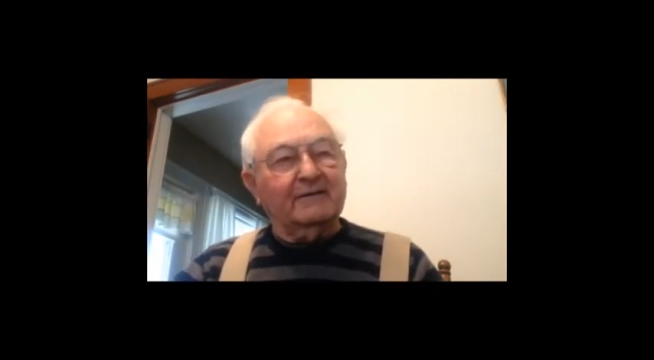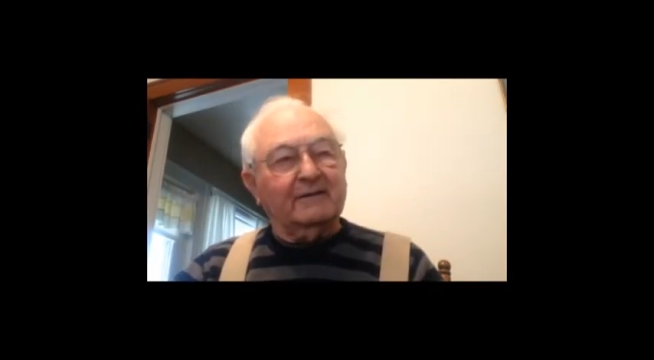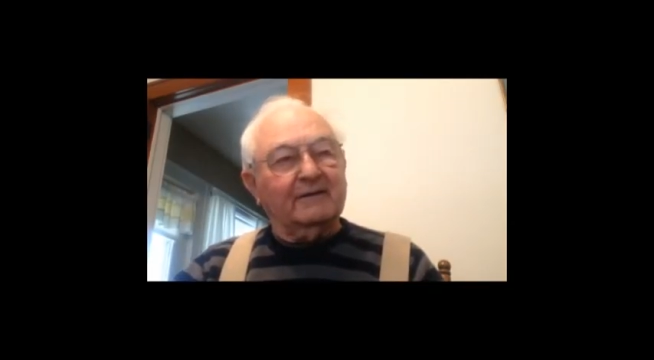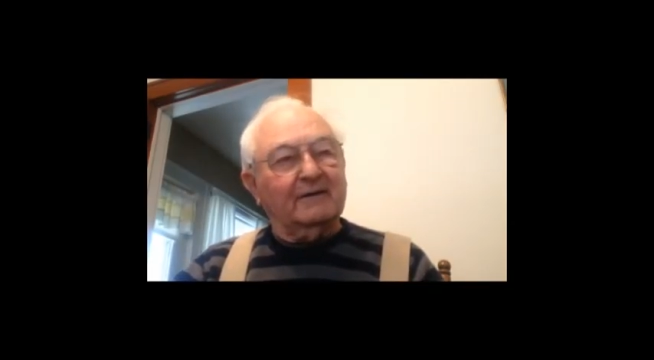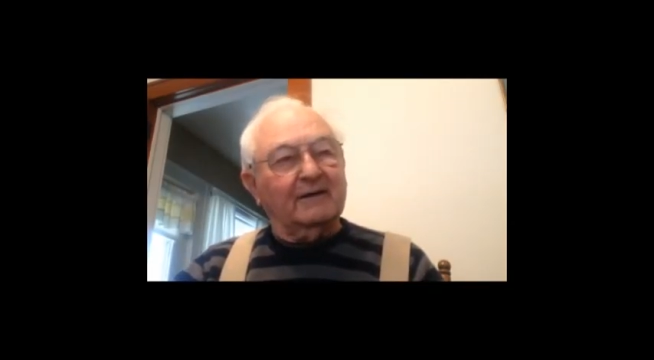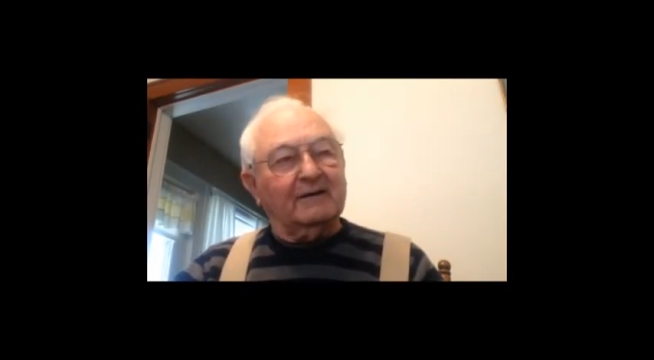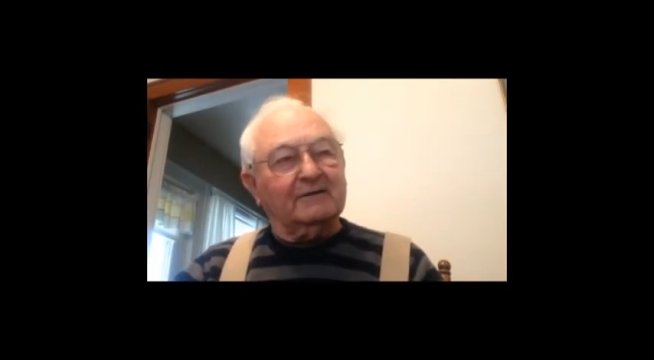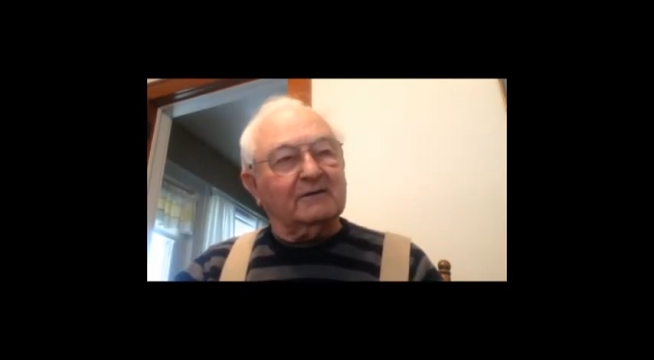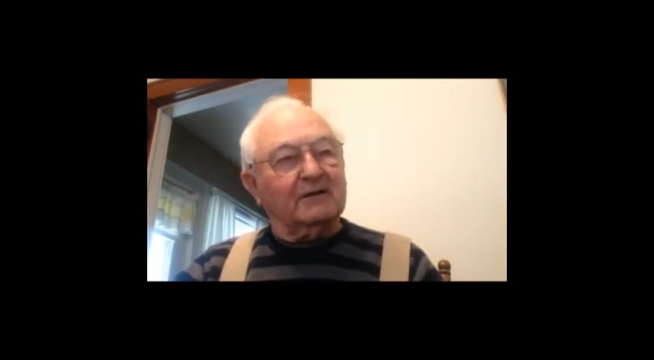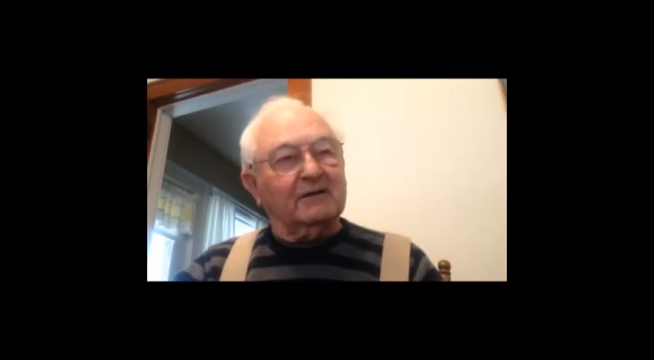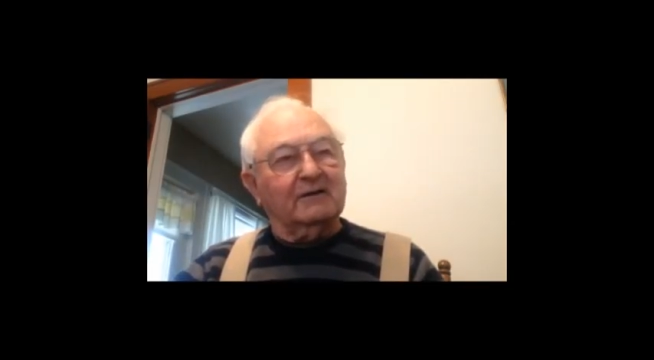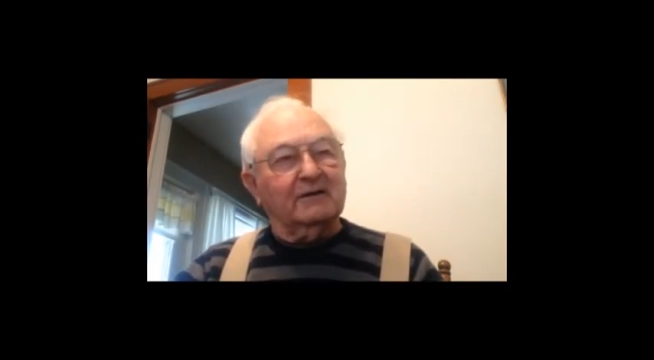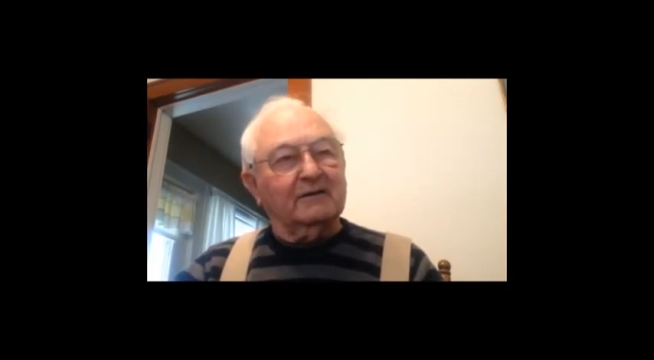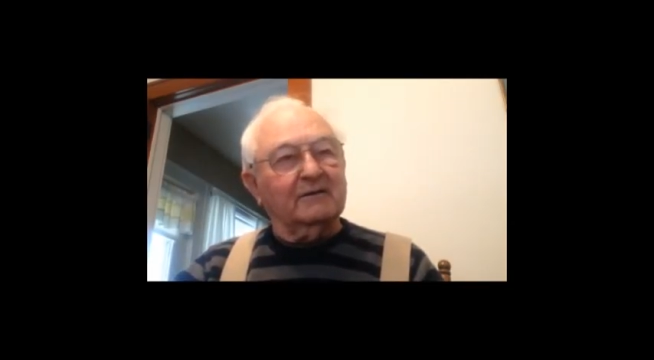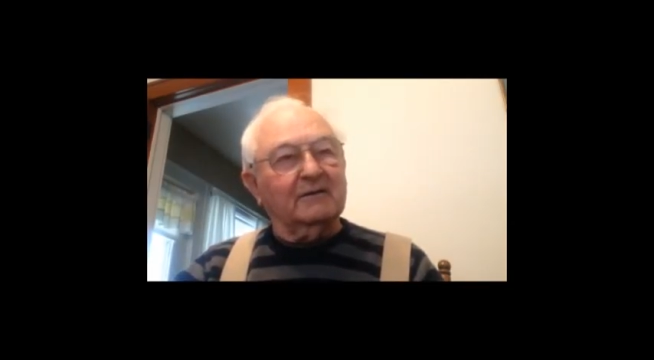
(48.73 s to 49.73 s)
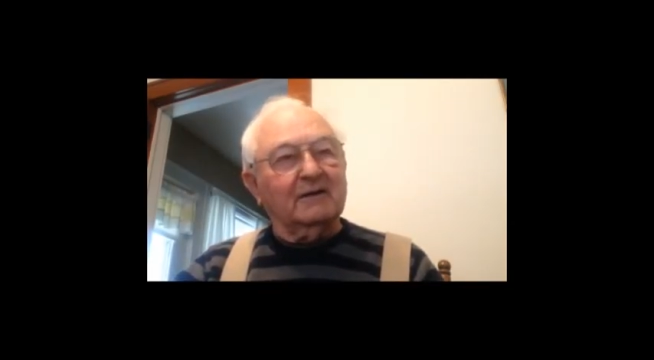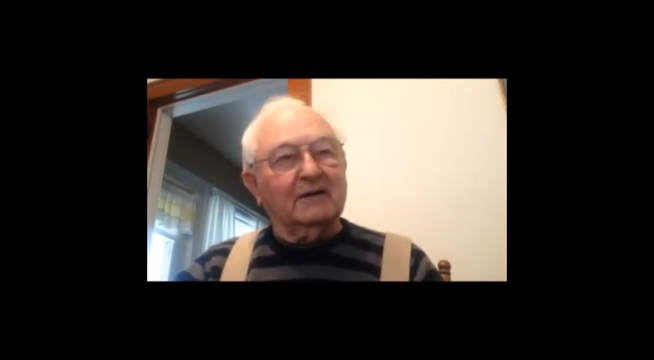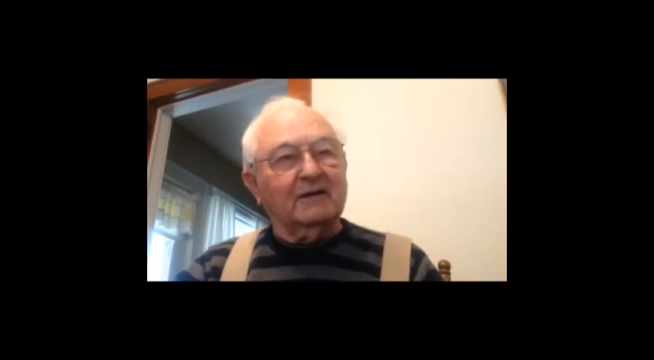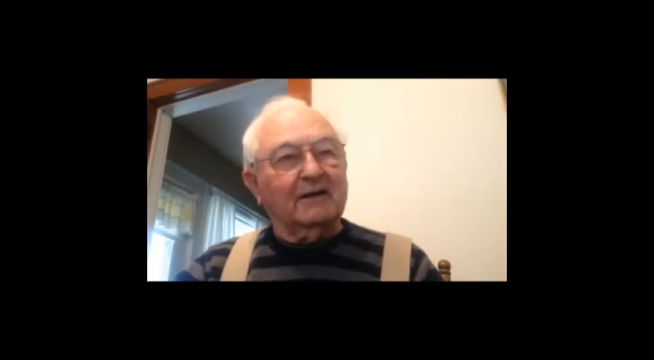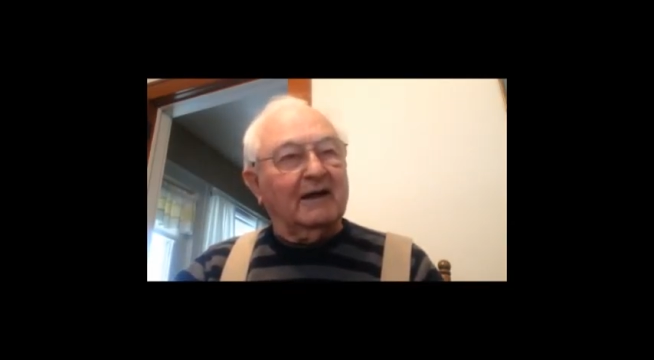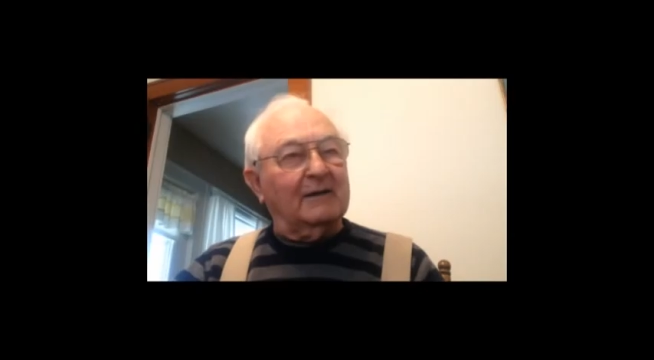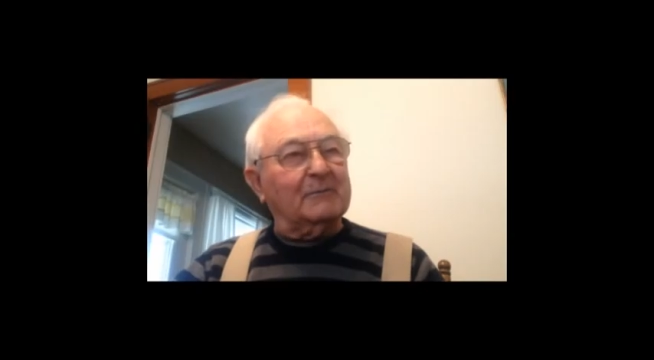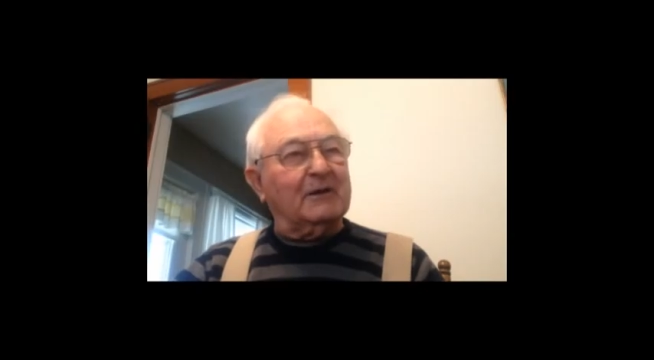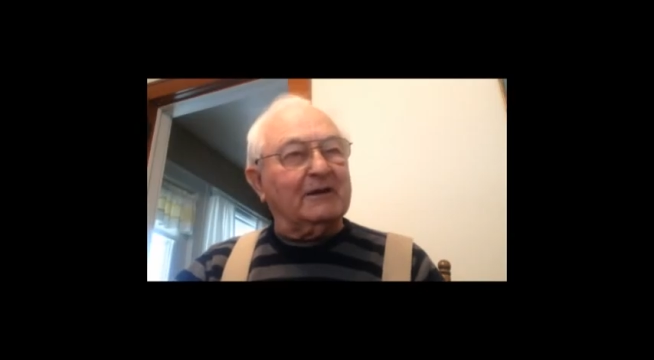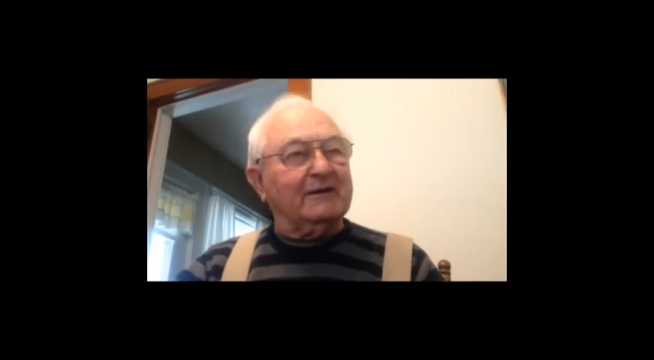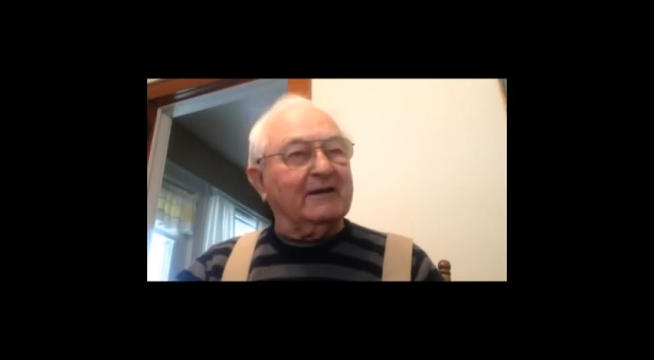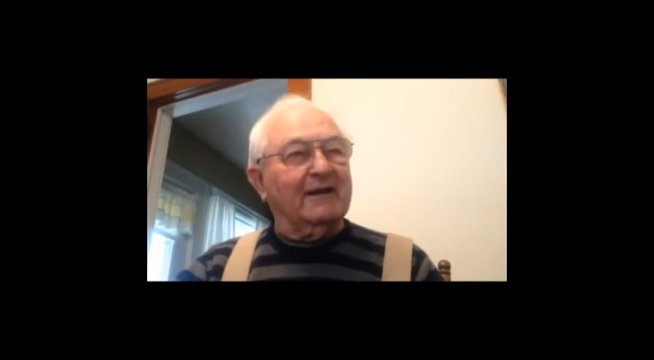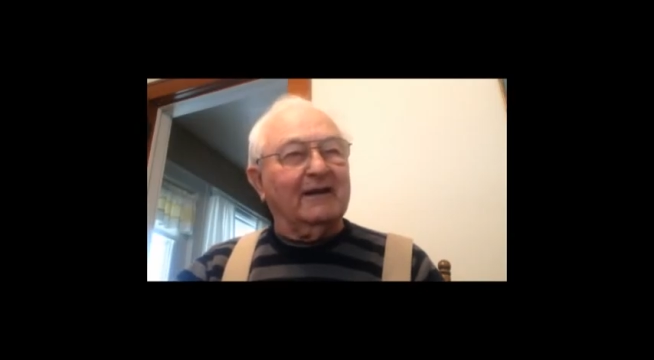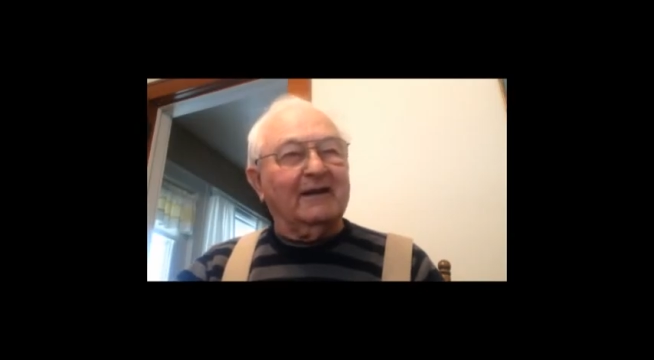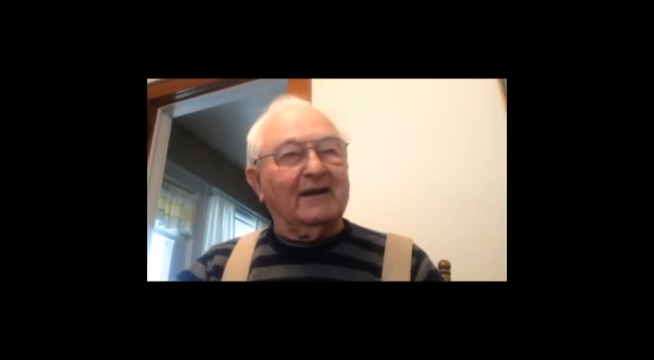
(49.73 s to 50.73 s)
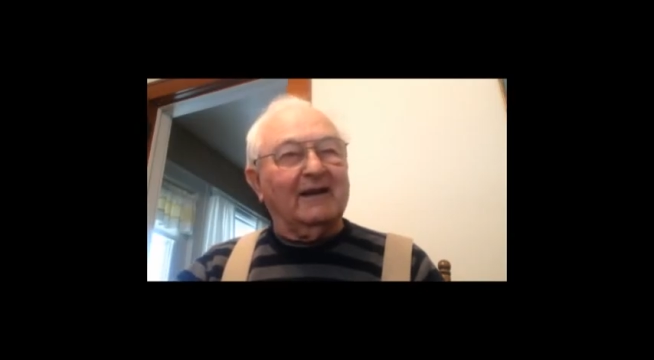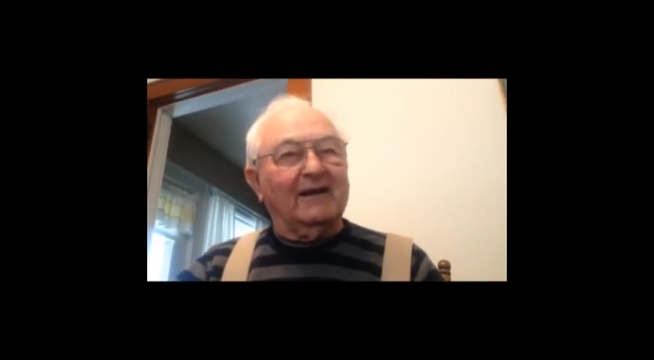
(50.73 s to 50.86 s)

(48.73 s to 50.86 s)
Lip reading: And I said, I'm getting the hell